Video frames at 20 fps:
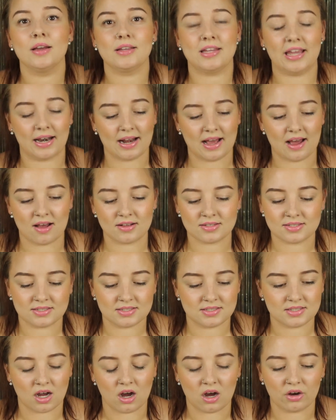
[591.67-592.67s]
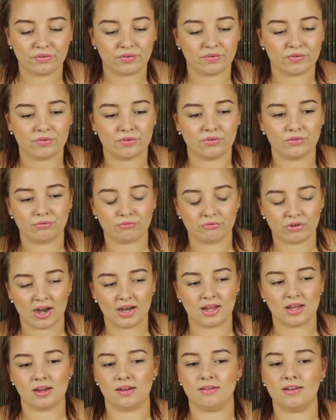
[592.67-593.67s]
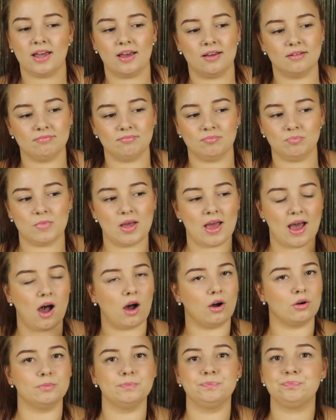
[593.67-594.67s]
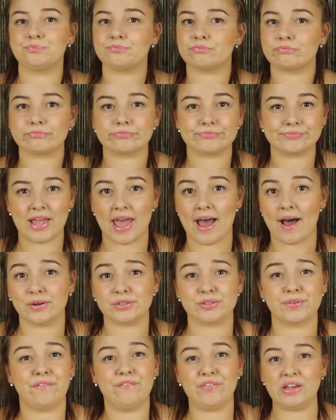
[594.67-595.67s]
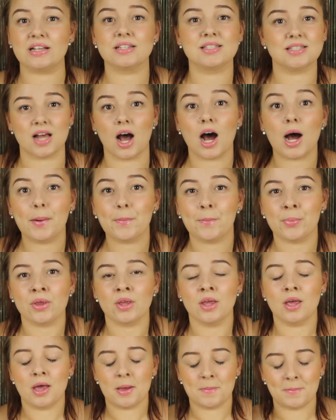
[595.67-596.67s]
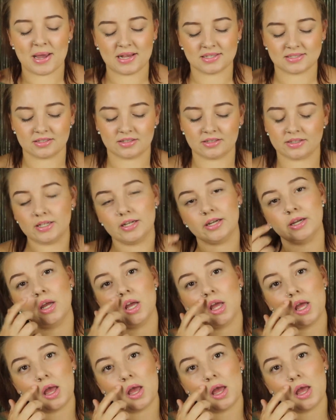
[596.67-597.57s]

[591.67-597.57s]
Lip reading: get our stuff ready, get our house fixed up, basically.